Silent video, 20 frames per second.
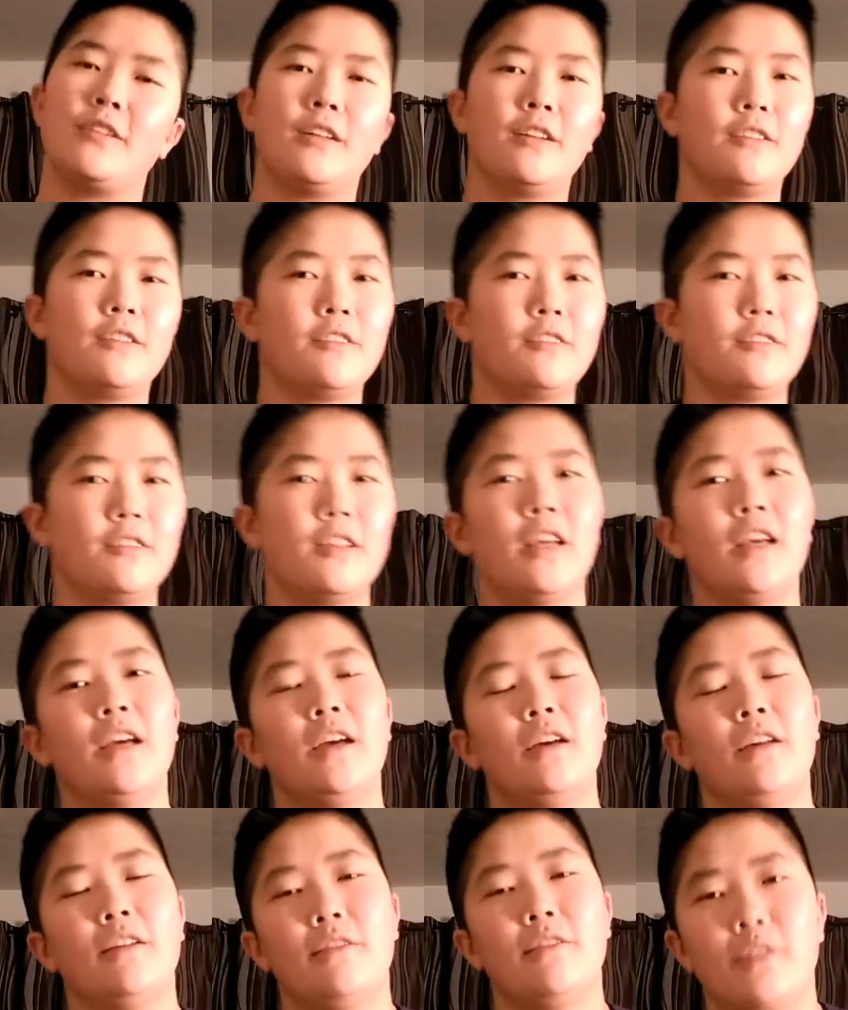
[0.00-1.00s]
And it's
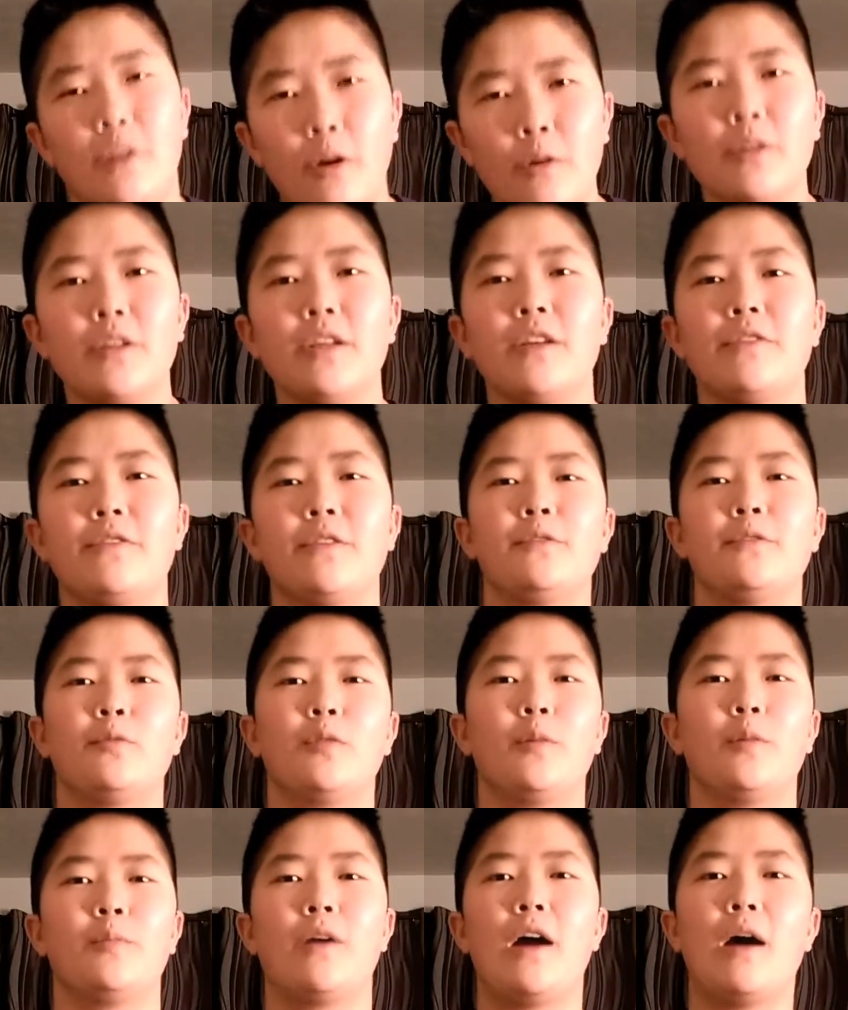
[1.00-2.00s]
totally a first
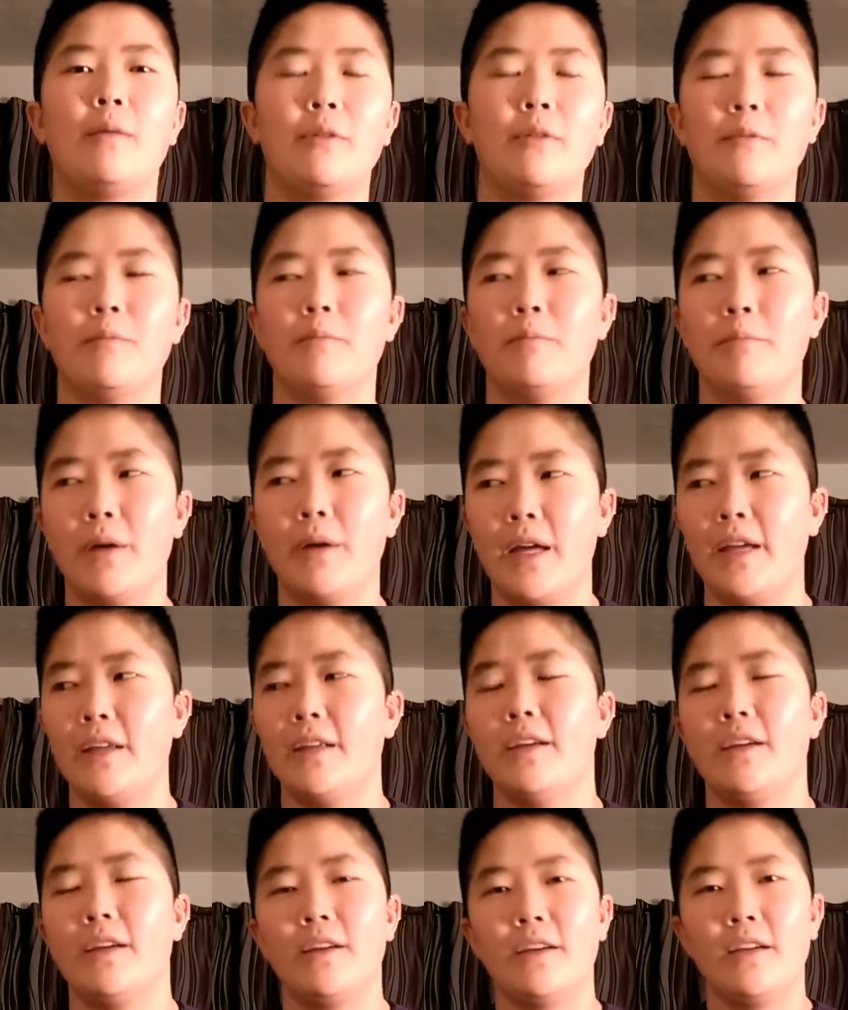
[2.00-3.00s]
world problem,
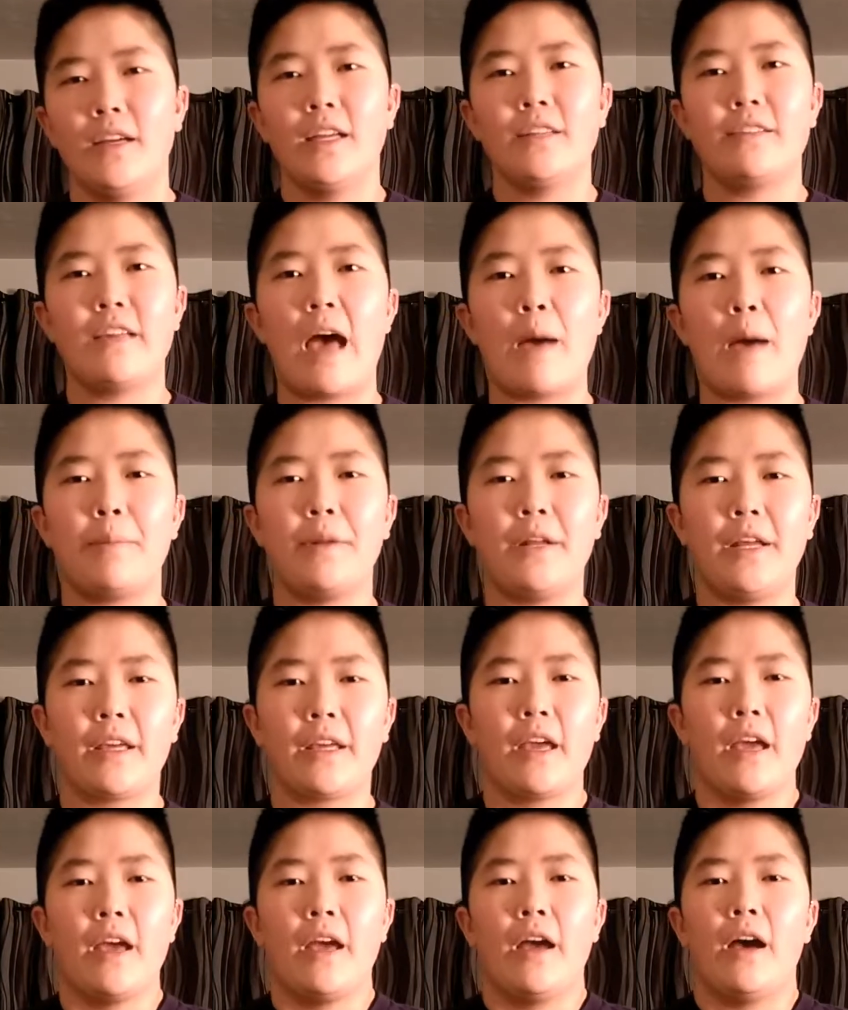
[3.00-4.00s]
but it's
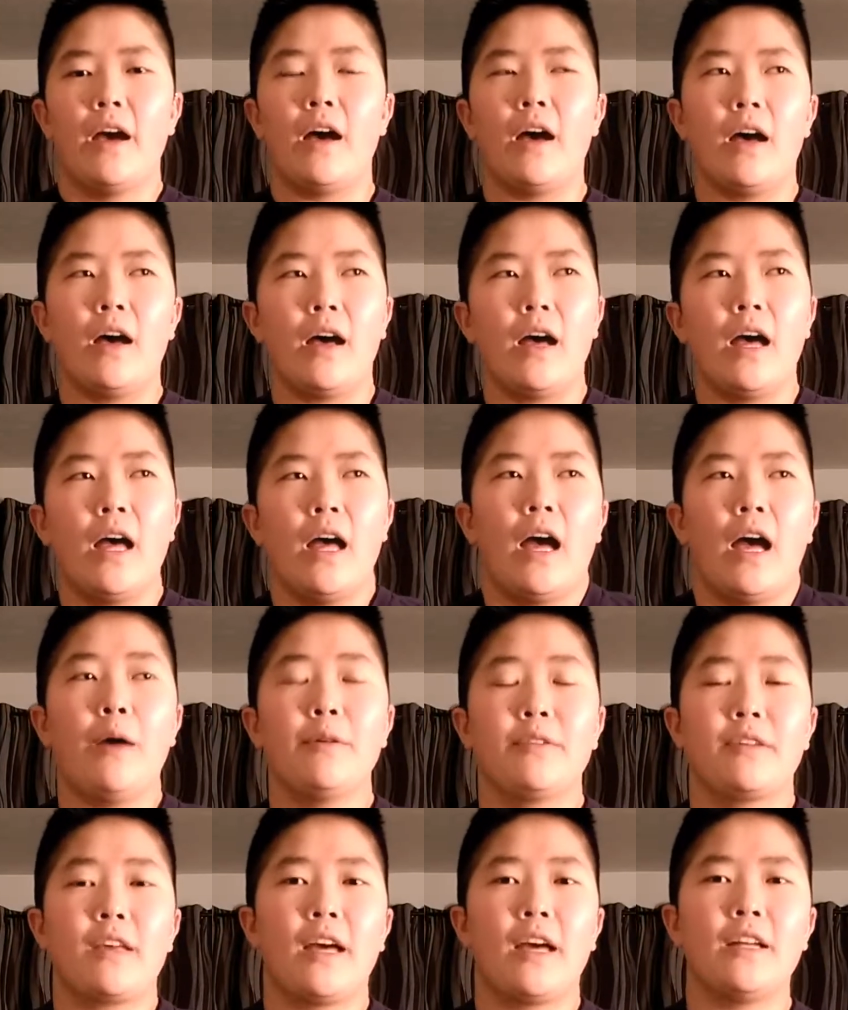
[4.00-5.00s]
happening. I
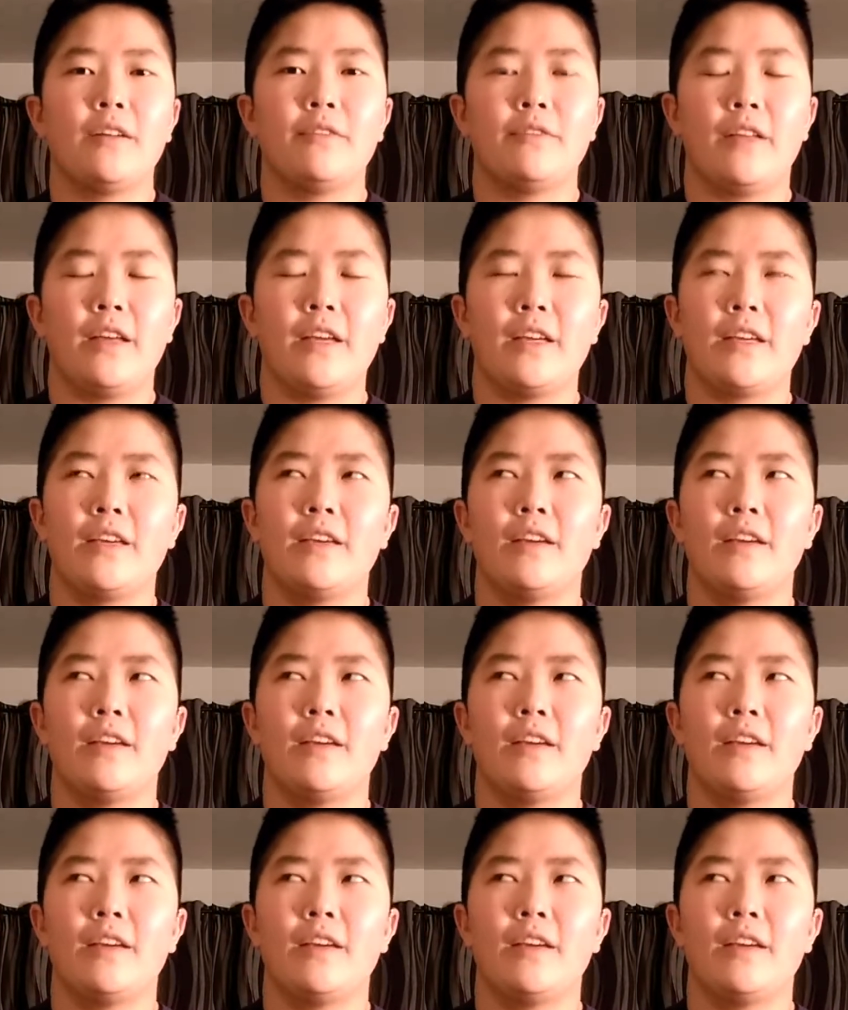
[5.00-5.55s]
was kind of